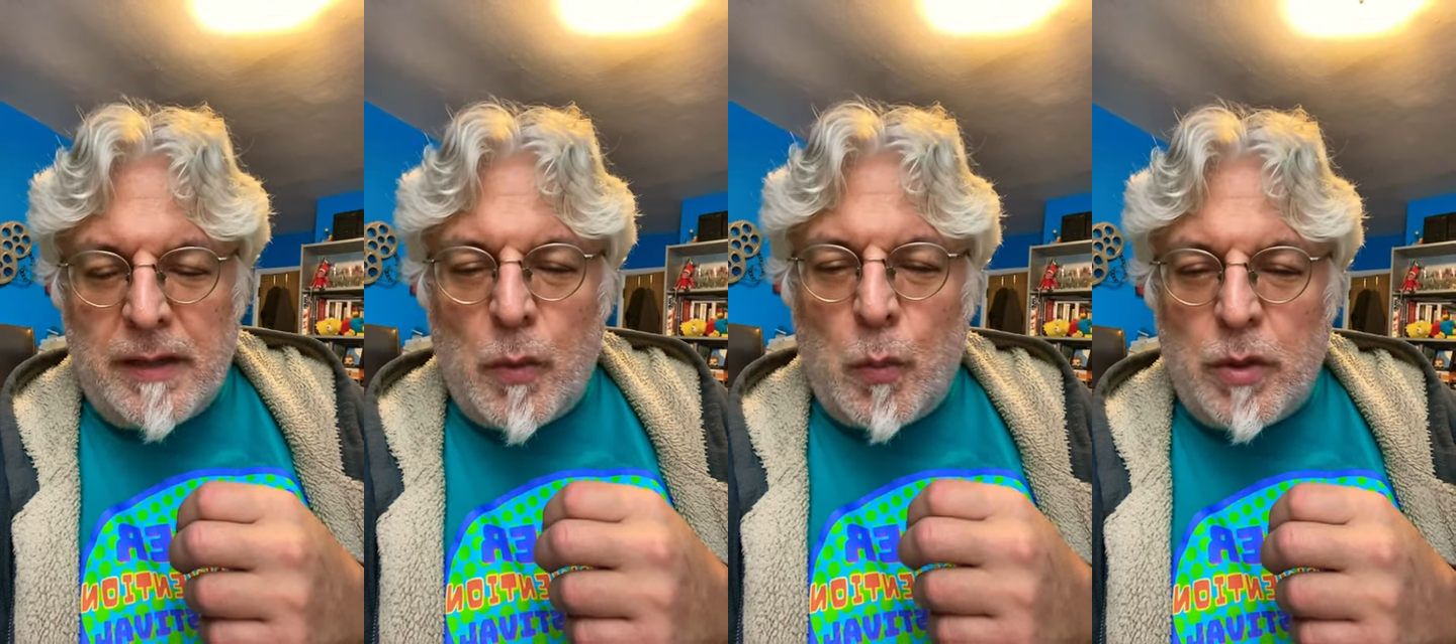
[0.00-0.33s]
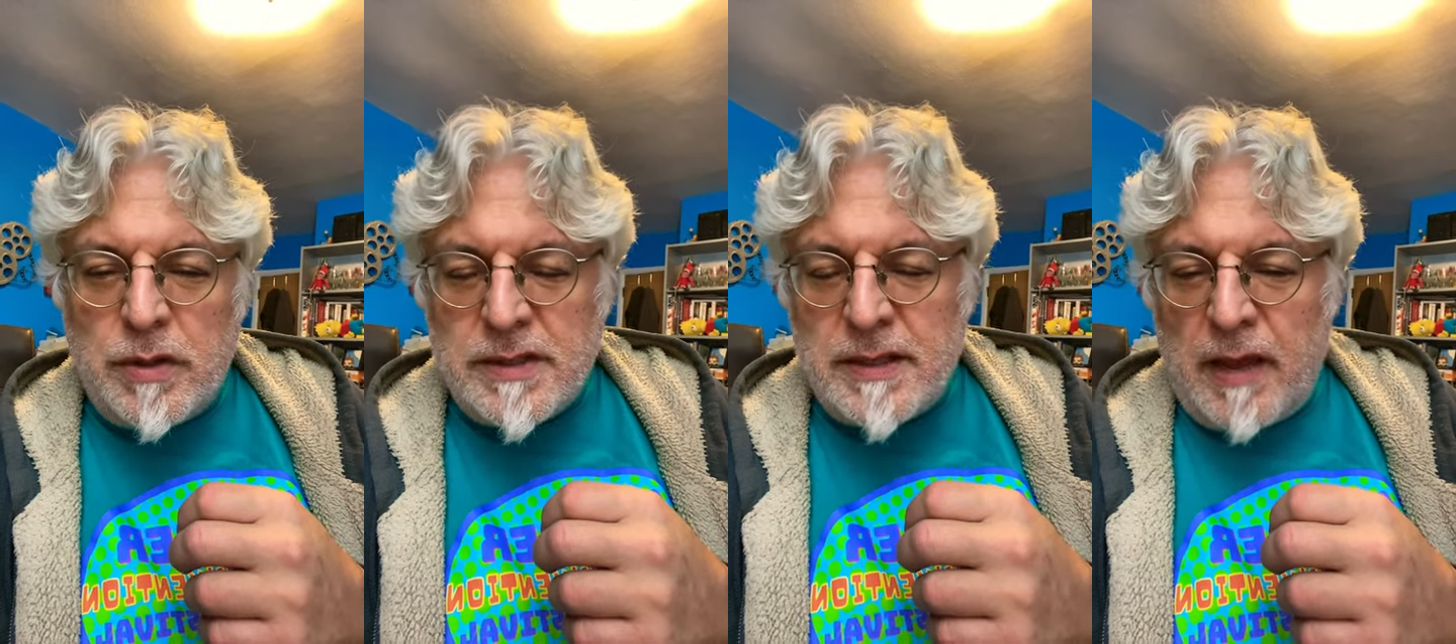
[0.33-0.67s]
in the
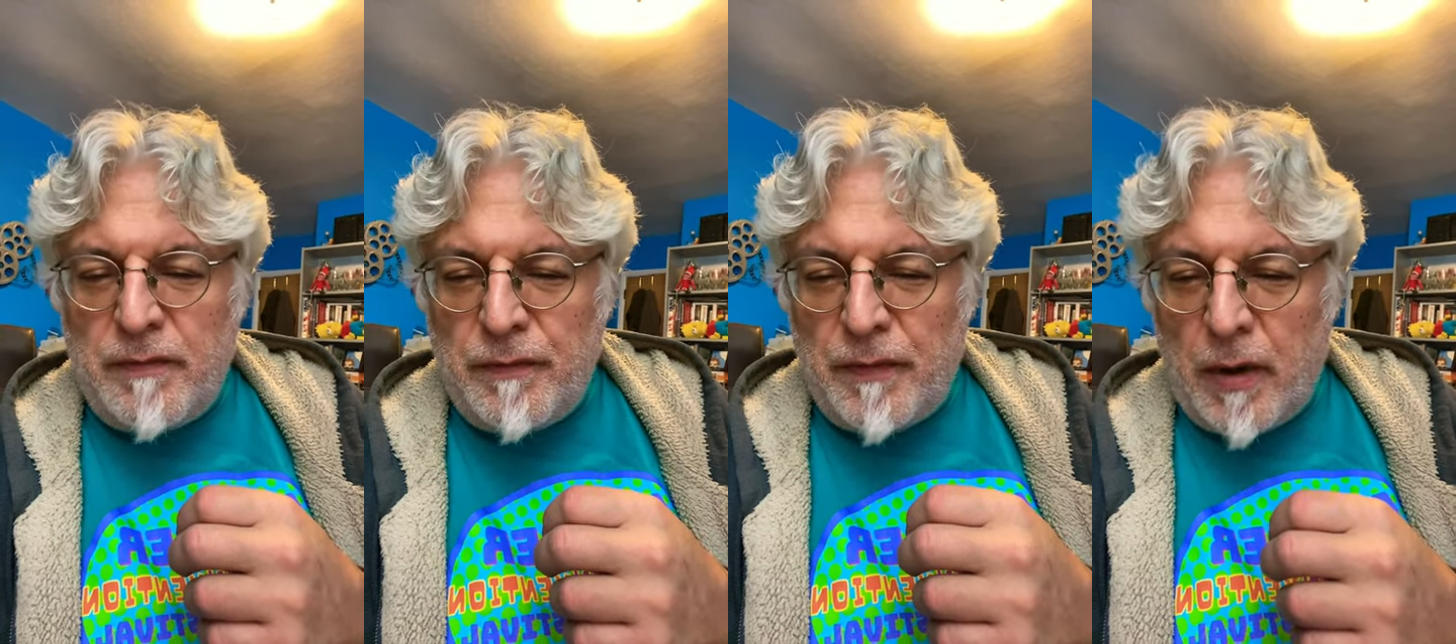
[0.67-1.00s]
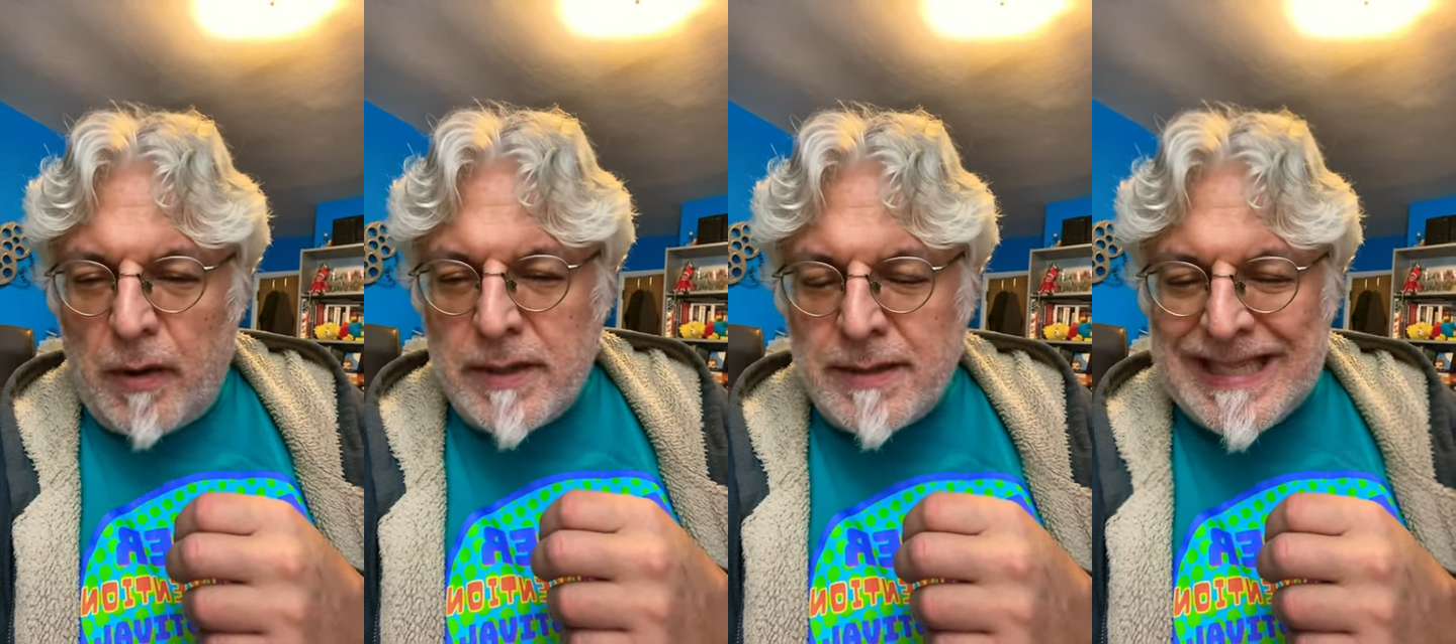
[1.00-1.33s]
Wharton State
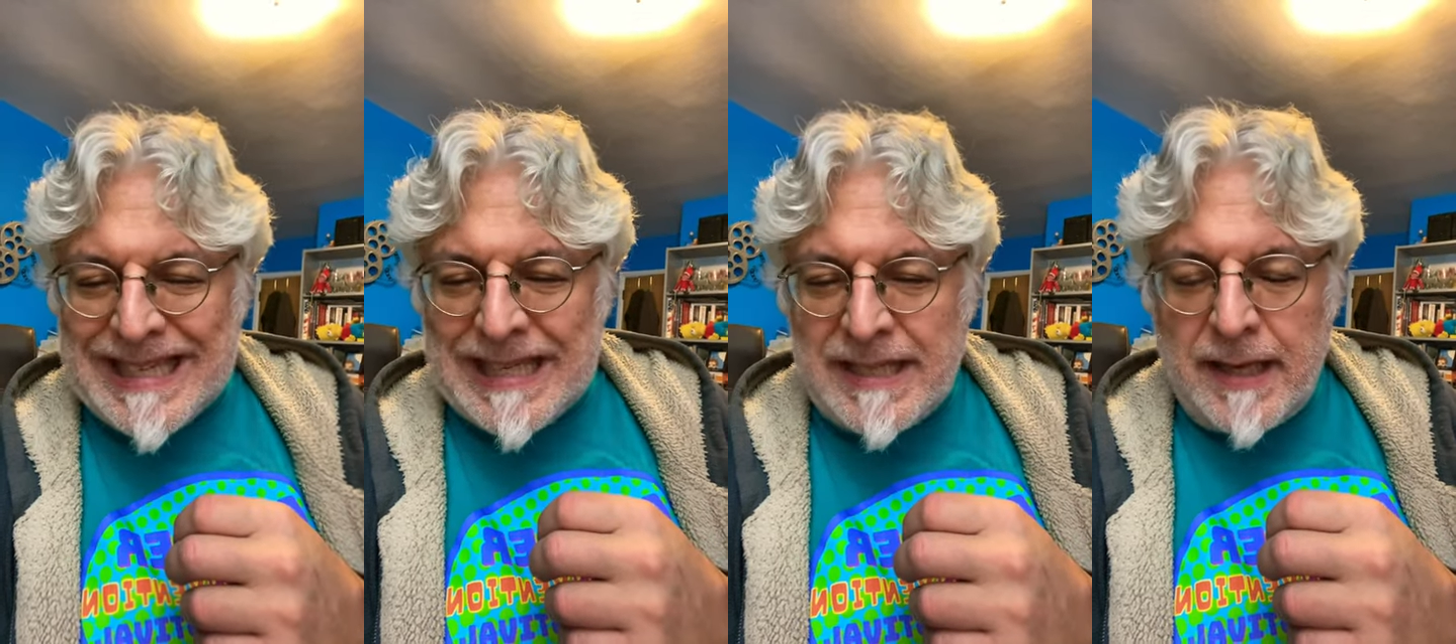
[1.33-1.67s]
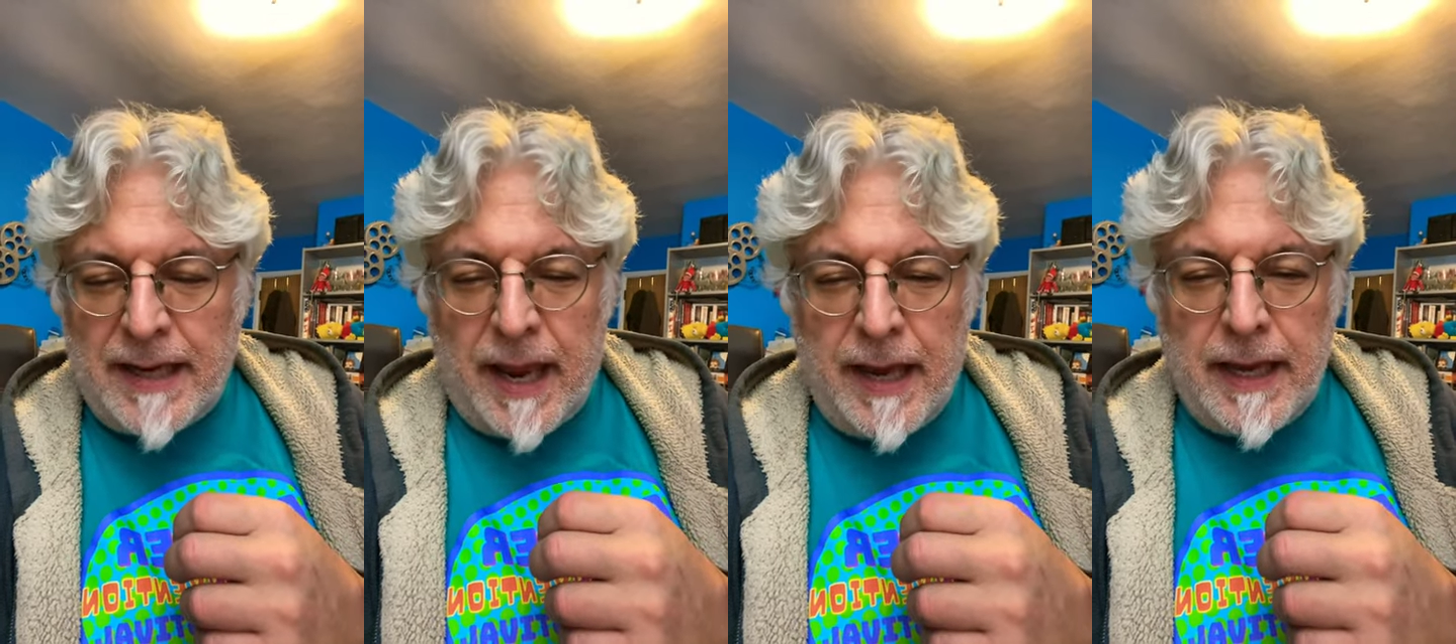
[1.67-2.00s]
Forest in
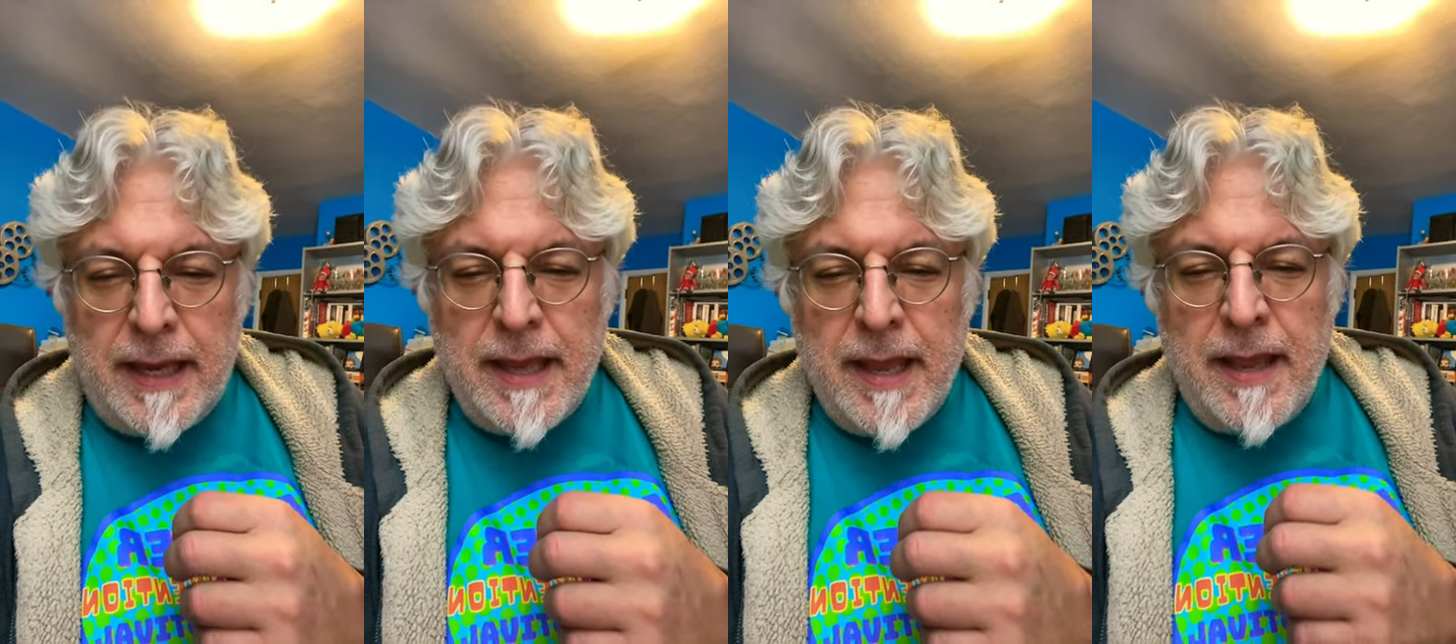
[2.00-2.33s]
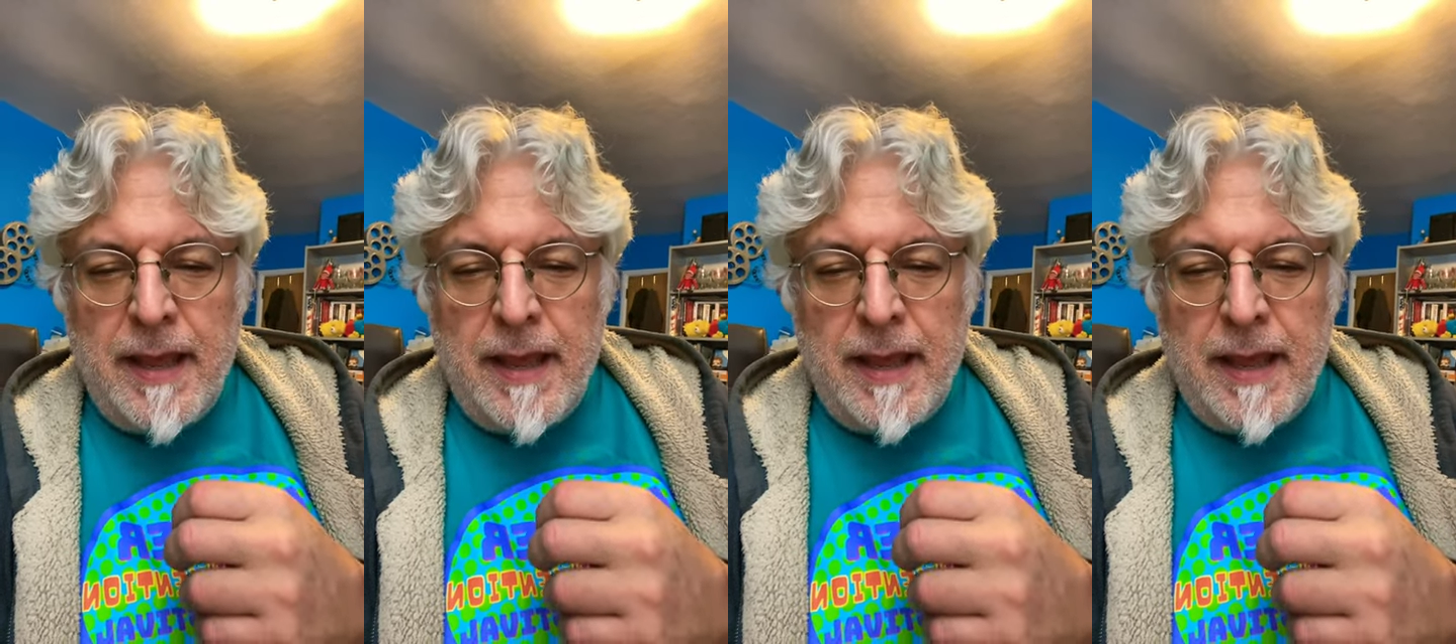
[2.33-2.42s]
1980.